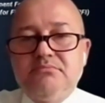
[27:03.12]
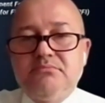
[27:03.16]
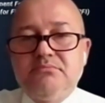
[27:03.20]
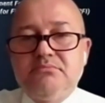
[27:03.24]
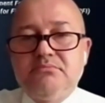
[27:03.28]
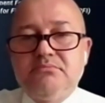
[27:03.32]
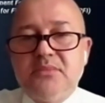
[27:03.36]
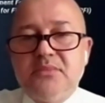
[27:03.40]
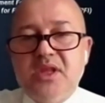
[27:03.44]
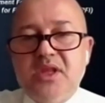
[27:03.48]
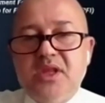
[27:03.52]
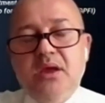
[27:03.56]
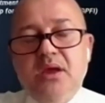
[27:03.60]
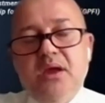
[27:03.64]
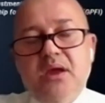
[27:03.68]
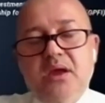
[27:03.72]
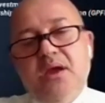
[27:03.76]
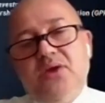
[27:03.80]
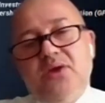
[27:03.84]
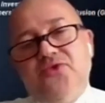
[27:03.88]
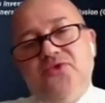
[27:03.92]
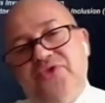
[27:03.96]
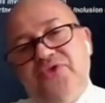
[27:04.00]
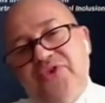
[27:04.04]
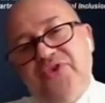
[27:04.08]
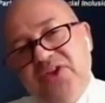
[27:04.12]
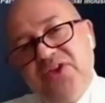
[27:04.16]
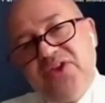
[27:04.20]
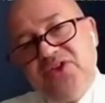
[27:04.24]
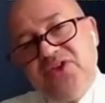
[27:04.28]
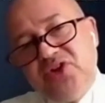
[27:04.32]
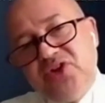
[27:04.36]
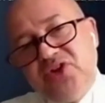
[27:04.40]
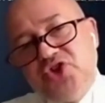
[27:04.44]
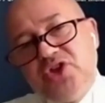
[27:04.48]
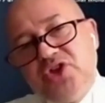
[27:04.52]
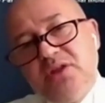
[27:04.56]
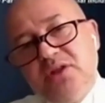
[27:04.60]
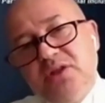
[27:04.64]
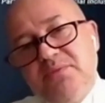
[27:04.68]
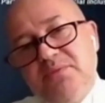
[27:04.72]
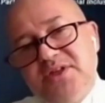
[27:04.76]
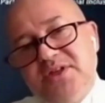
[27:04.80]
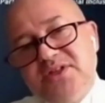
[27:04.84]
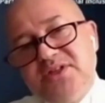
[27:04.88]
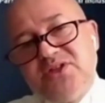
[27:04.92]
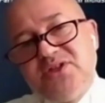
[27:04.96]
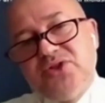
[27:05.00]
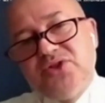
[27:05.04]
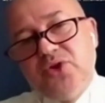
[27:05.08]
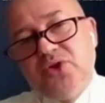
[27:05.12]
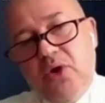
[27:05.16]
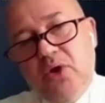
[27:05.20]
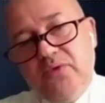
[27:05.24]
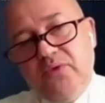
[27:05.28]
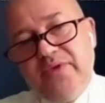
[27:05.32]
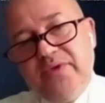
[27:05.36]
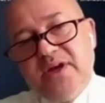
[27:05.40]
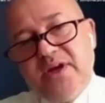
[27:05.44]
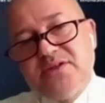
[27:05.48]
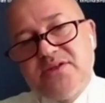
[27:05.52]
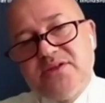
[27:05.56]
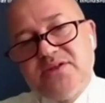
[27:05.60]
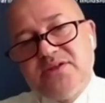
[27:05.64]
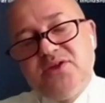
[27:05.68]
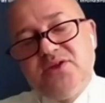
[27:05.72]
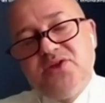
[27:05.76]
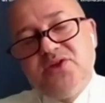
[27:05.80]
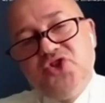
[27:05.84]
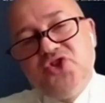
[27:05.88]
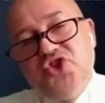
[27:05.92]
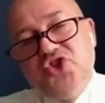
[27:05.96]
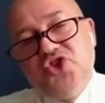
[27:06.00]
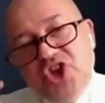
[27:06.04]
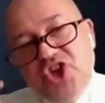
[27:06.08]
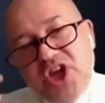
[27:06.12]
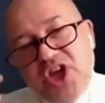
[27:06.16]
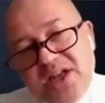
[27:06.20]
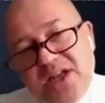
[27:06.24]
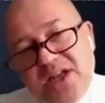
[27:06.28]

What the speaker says: Traditional business owners generally